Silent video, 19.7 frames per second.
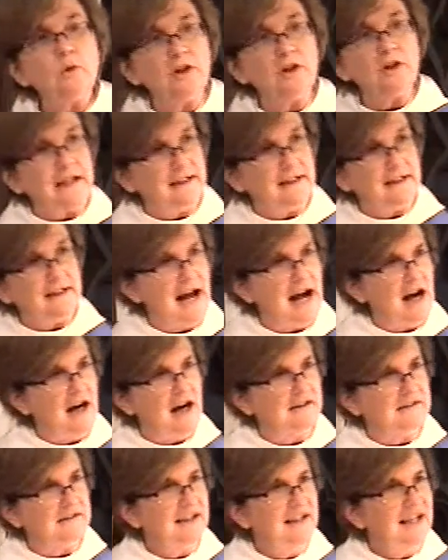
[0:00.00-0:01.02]
work it
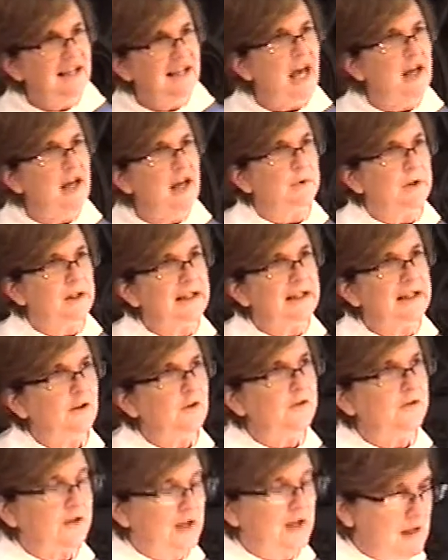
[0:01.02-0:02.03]
out and bring
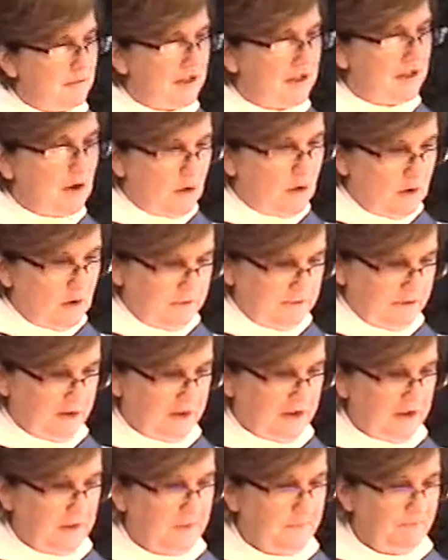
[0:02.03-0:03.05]
his family
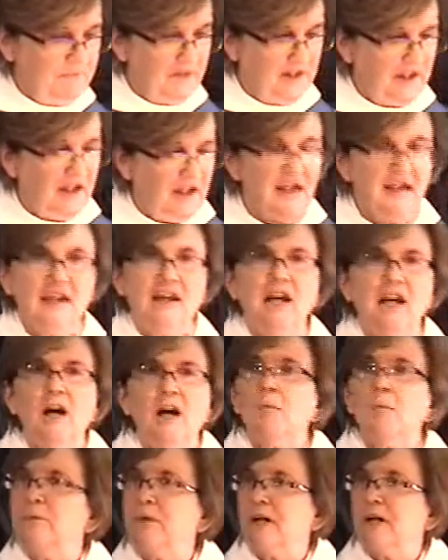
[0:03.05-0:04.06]
over.
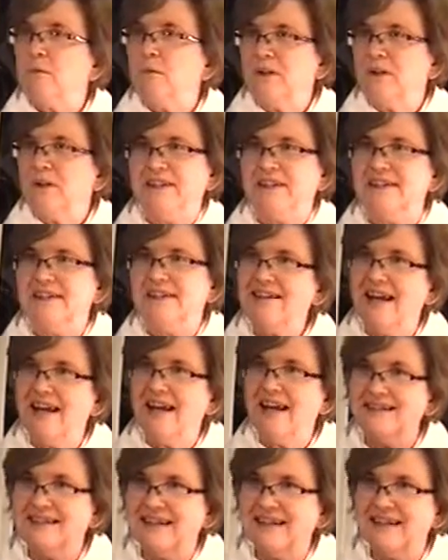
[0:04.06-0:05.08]
But within 10
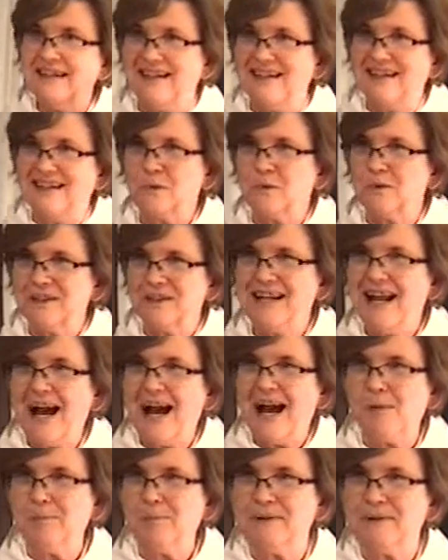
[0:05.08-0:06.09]
days, what had
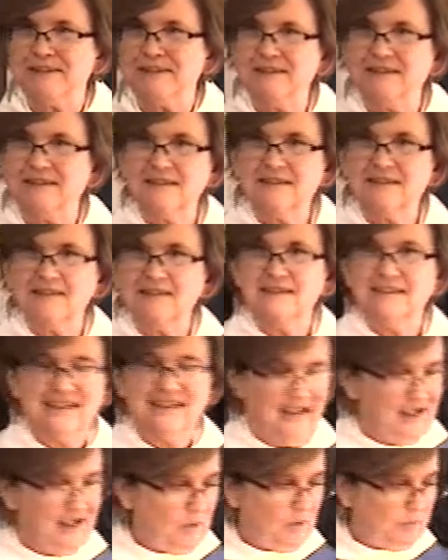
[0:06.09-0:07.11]
happened?
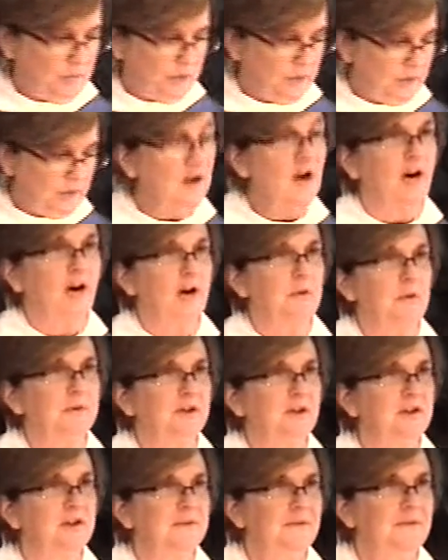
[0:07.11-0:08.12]
Pearl Harbor